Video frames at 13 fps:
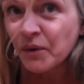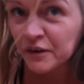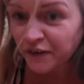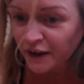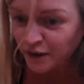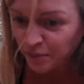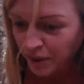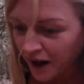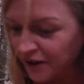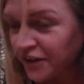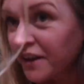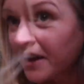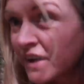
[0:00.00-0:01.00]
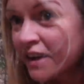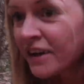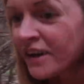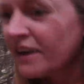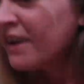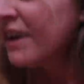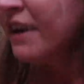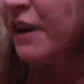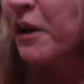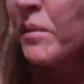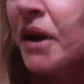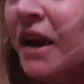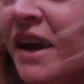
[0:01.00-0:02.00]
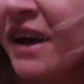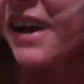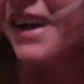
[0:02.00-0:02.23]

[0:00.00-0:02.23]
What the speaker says: We'll find a path in a minute.